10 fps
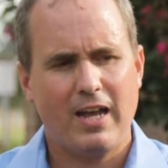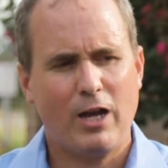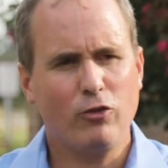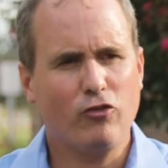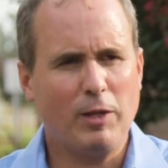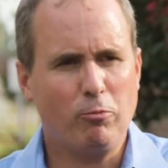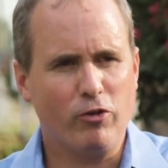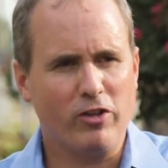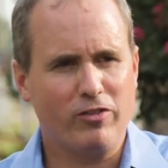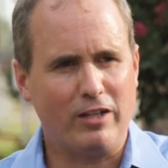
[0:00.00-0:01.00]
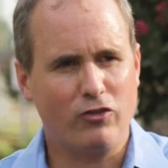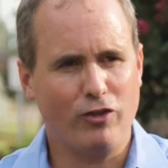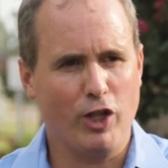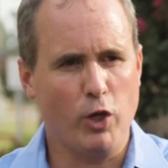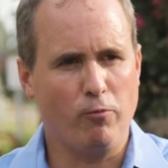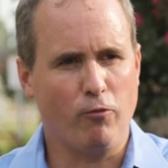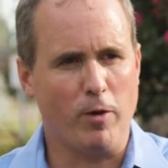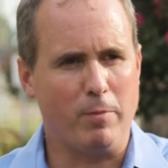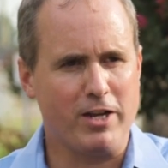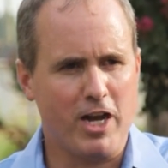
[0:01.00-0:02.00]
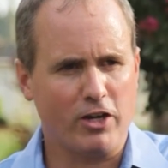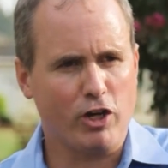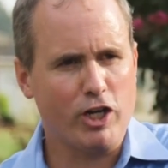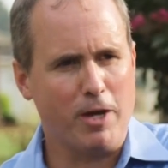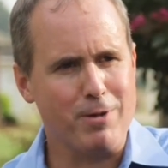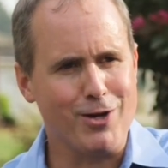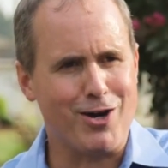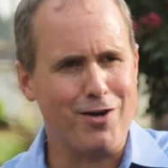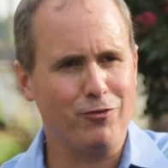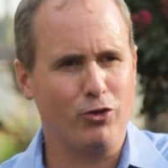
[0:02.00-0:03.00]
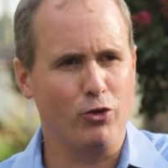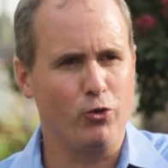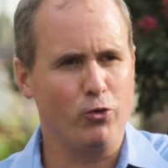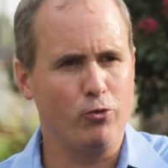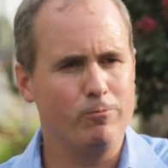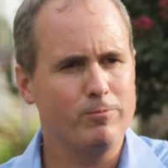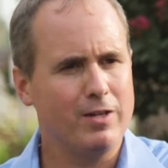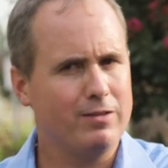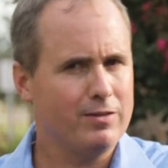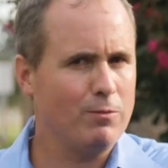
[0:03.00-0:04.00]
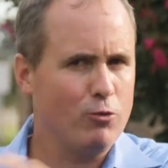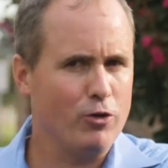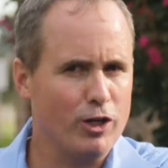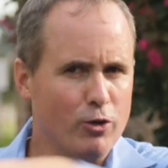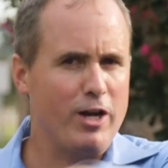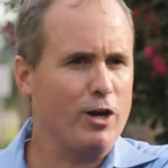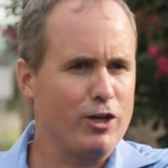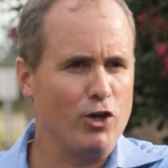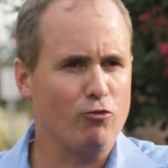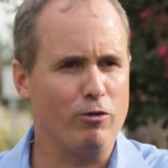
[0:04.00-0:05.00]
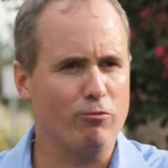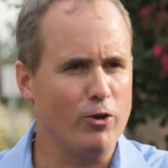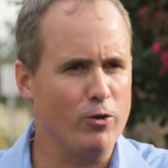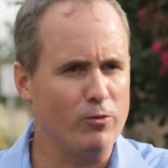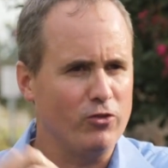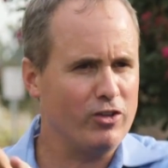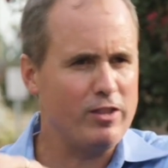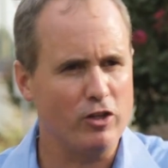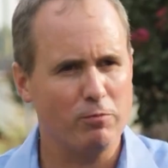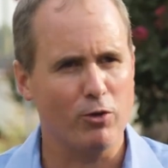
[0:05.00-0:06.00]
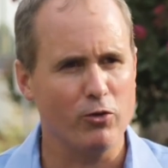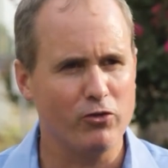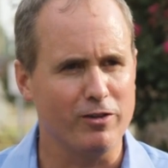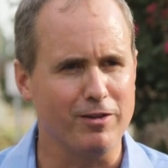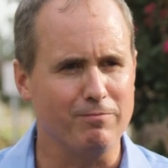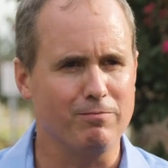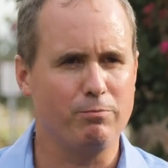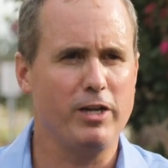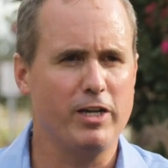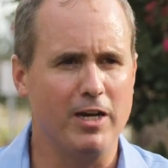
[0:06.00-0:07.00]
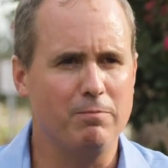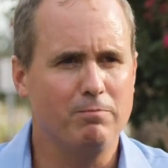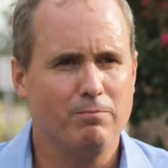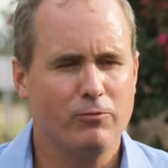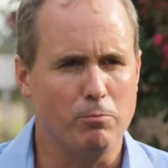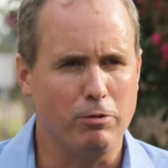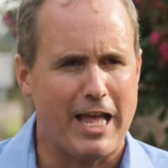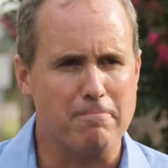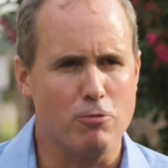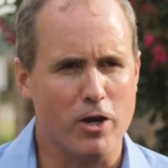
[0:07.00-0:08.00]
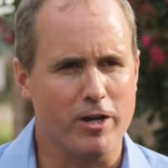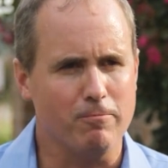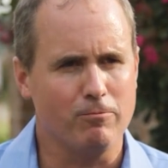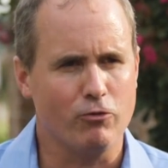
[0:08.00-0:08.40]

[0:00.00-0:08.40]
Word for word: How slippery is that slope from my doctor cut me off to I'm going to go down a country road and see this person and pick up some black market